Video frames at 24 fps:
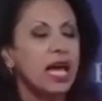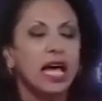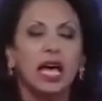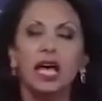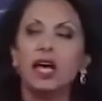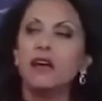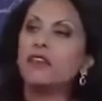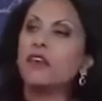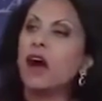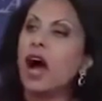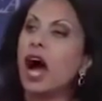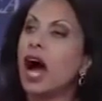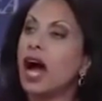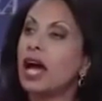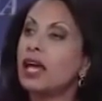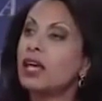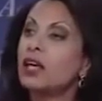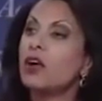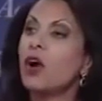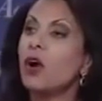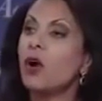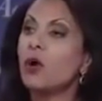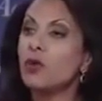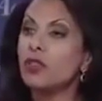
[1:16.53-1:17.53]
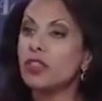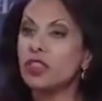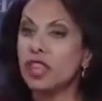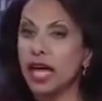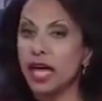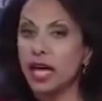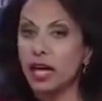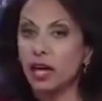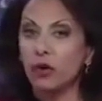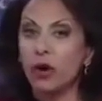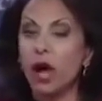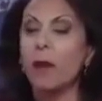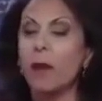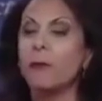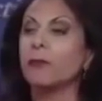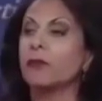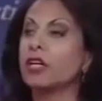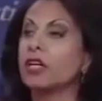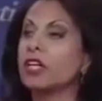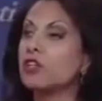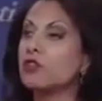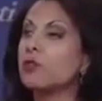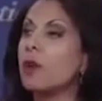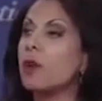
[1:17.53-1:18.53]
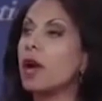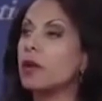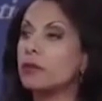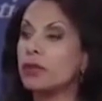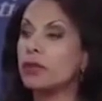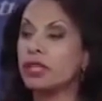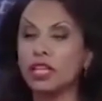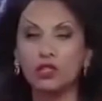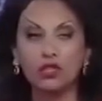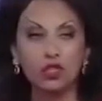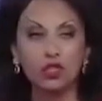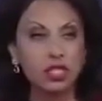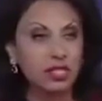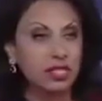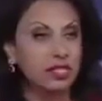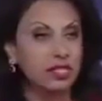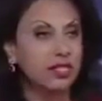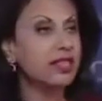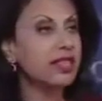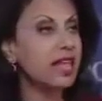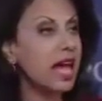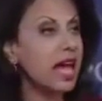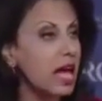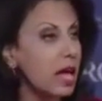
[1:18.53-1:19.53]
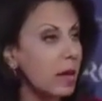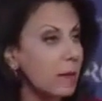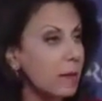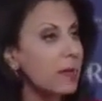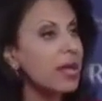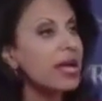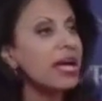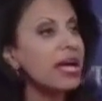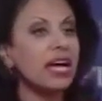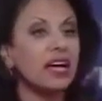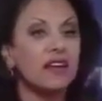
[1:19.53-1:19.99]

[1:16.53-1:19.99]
if I go there and preach my religion to them,